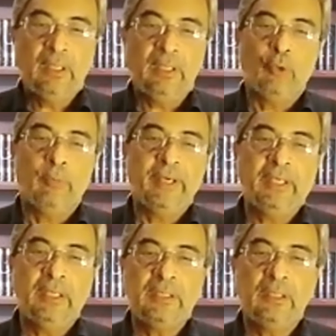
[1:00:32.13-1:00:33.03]
and the
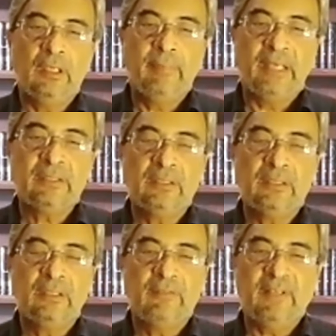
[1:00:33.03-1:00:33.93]
Umayyads and the
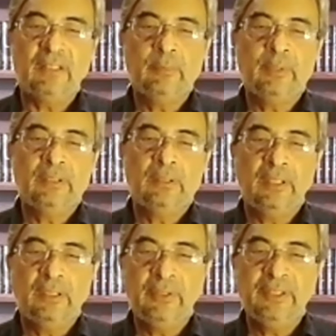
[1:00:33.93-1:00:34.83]
Abbasids and the Fatimids and
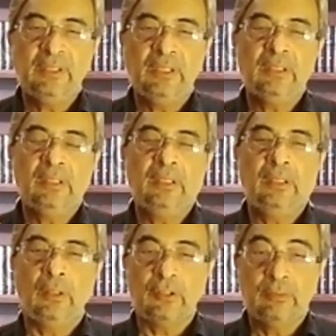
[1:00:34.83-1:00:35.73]
the Idrisids and
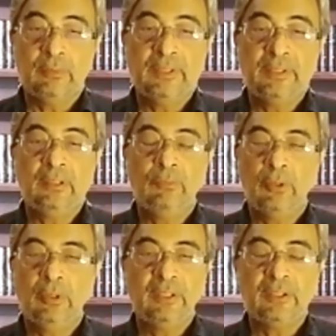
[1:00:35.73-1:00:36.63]
the Ottomans and the
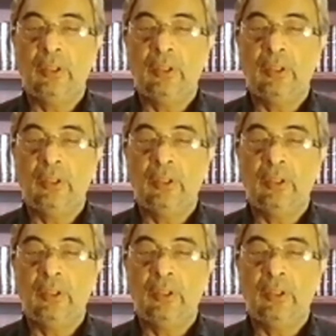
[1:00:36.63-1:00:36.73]
Mughals,